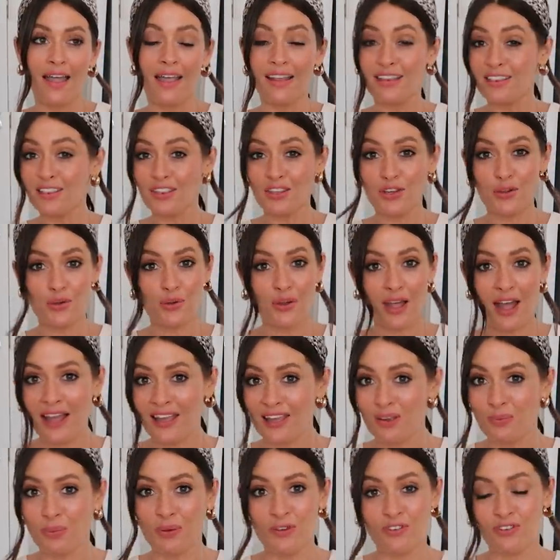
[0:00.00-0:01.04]
in the
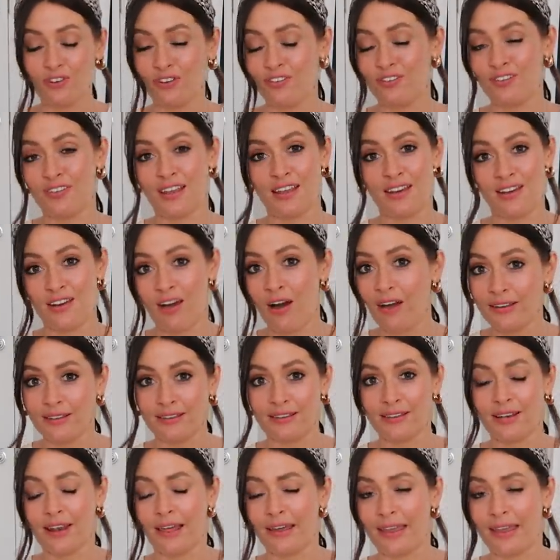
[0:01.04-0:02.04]
UK we just say Nike.